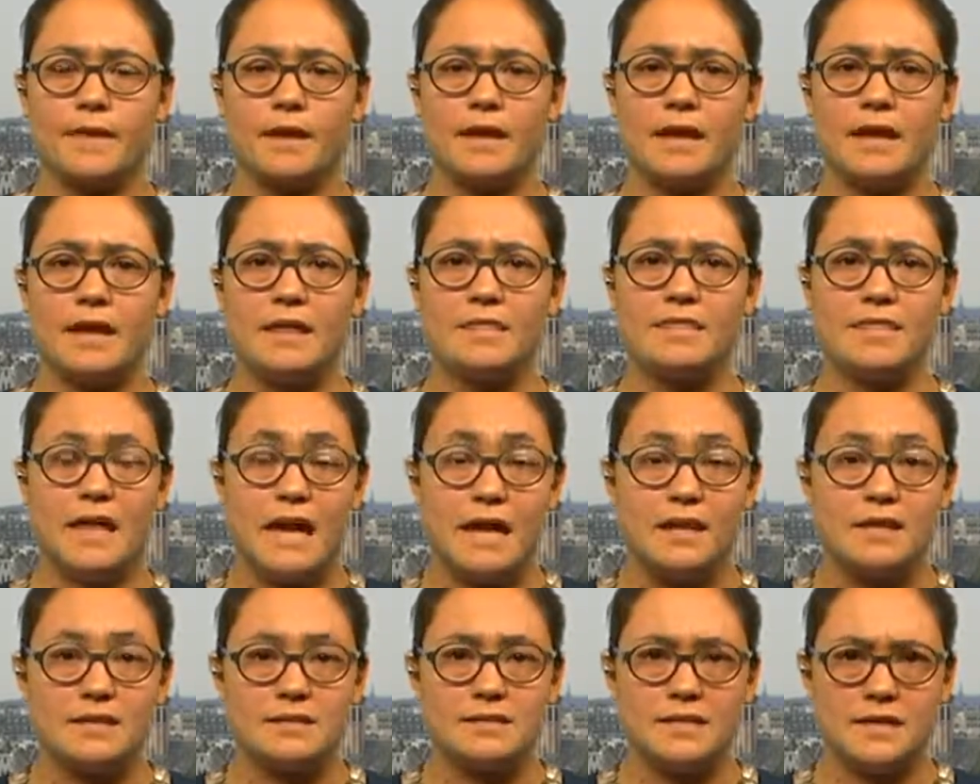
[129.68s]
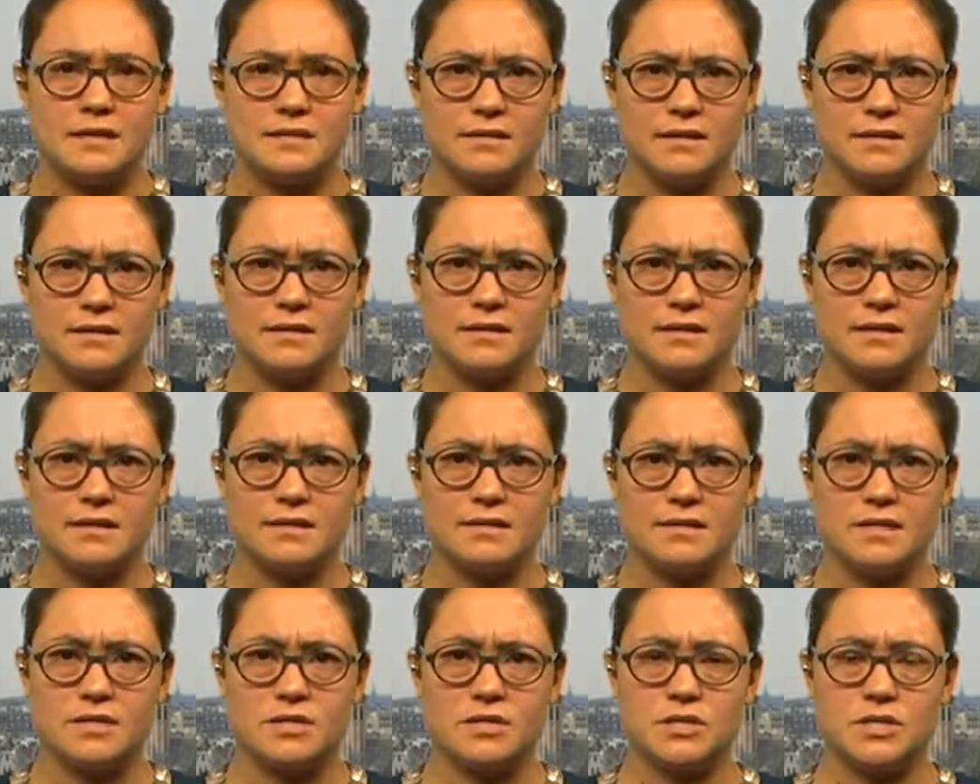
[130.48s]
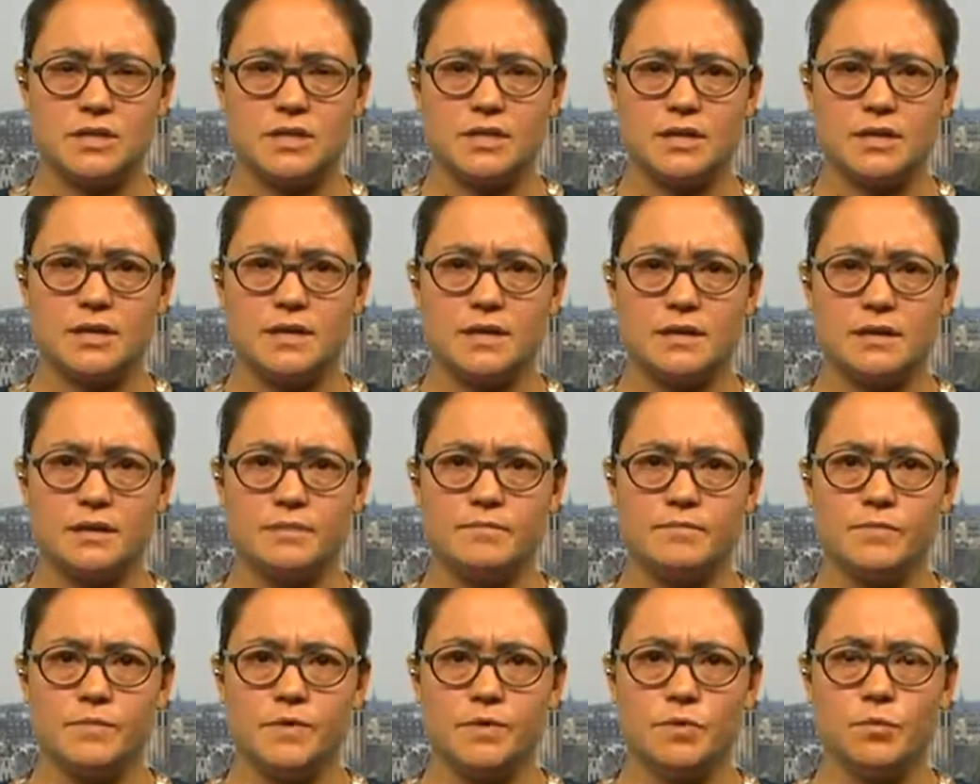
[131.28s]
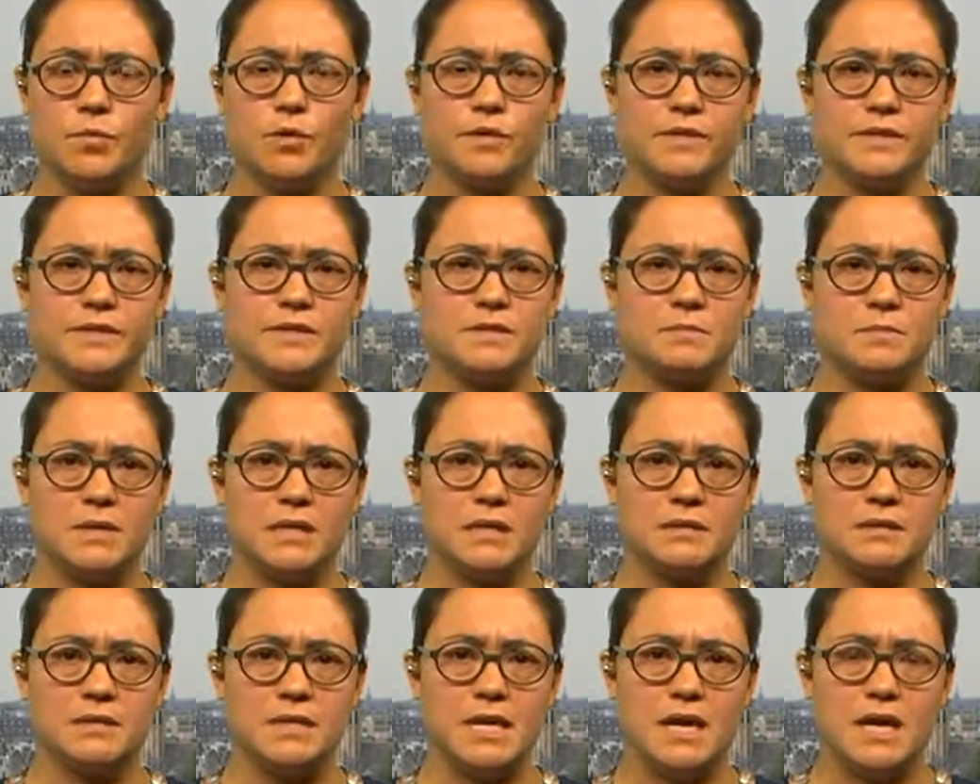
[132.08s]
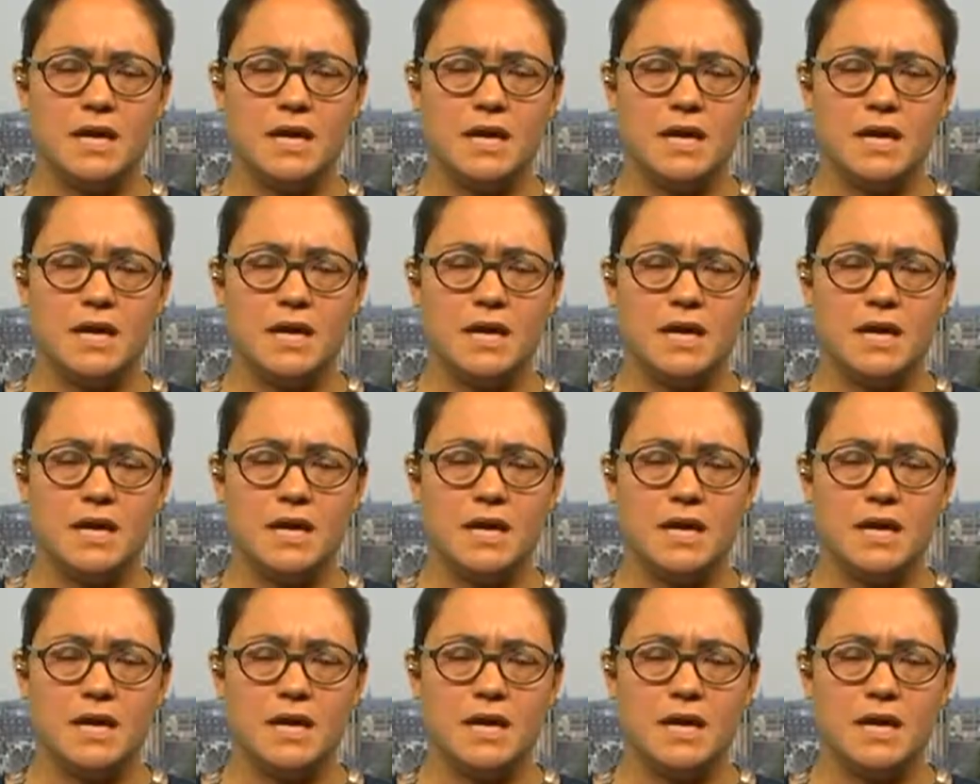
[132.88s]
And that is, I think, essentially what this means.